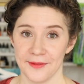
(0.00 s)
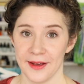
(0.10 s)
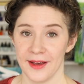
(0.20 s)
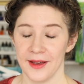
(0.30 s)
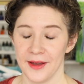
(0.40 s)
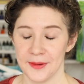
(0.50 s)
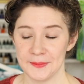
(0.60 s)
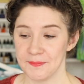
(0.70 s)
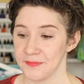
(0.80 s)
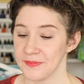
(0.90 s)

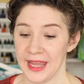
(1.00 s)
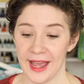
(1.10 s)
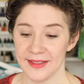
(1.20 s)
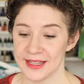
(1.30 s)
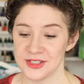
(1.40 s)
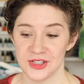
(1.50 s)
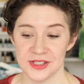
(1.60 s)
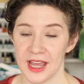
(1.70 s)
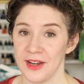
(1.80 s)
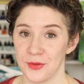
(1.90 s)
um, yeah, that's
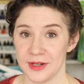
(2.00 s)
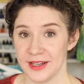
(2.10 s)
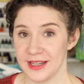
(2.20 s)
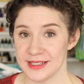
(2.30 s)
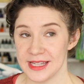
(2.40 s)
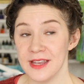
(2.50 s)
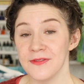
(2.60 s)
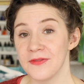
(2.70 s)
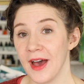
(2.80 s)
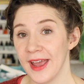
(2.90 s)
just kind of what it is. If
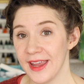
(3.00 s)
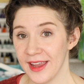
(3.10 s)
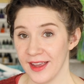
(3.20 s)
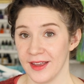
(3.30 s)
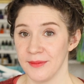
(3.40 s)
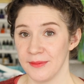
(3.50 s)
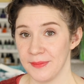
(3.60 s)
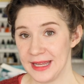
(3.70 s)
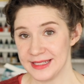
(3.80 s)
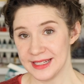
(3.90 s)
I am
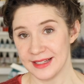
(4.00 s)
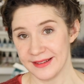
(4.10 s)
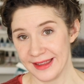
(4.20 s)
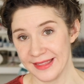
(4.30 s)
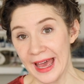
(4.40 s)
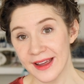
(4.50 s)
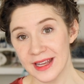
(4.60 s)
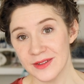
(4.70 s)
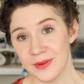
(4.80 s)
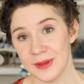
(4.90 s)
painting like that
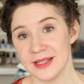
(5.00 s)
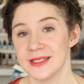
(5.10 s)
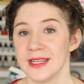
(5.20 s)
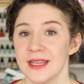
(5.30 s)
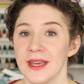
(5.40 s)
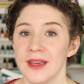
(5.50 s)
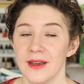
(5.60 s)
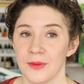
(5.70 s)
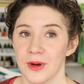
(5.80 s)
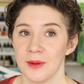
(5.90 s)
kind of a painting
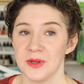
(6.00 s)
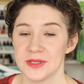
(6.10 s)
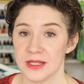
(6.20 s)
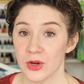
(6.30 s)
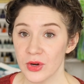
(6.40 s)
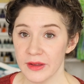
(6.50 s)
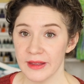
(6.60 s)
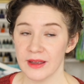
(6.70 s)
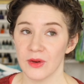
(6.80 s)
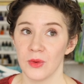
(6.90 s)
where I'm using
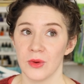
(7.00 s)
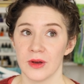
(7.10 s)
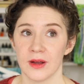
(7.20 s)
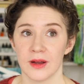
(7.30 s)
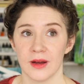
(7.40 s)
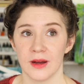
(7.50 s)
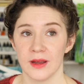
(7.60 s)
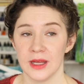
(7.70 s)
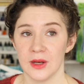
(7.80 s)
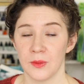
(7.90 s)
acrylic, or,
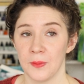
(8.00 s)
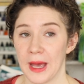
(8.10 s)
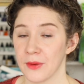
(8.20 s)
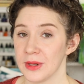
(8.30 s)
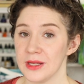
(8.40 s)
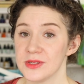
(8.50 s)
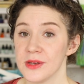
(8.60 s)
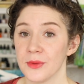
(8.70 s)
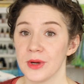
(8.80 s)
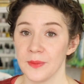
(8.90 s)
you know, back when I used to
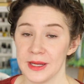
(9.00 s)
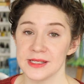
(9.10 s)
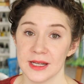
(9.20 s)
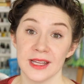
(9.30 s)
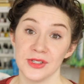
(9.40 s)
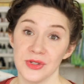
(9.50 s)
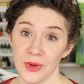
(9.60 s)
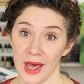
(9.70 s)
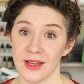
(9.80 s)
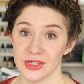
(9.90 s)
do oil painting, I do
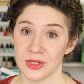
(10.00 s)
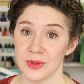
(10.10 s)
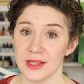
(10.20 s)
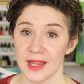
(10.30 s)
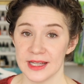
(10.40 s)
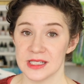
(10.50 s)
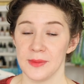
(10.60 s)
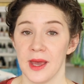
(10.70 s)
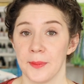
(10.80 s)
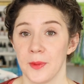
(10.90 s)
actually really like to
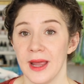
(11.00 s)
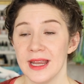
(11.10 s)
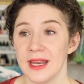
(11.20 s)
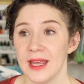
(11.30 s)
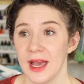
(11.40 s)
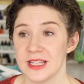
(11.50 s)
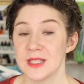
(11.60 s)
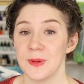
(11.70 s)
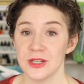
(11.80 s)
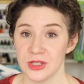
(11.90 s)
be upright,
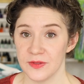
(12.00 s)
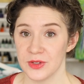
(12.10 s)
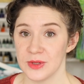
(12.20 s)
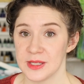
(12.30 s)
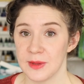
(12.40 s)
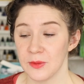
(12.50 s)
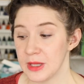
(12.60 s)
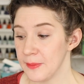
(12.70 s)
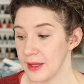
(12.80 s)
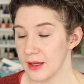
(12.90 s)
especially if you're doing something
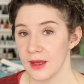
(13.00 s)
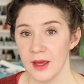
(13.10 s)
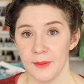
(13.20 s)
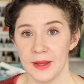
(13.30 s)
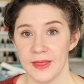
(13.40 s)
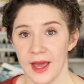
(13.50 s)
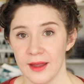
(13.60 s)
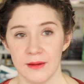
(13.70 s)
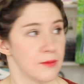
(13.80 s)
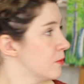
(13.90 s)
really big. I mean,
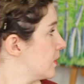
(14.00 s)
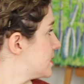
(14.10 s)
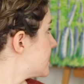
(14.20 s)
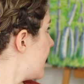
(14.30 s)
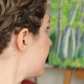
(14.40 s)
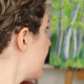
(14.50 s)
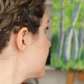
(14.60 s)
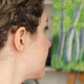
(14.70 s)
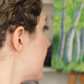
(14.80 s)
that, what's that? That's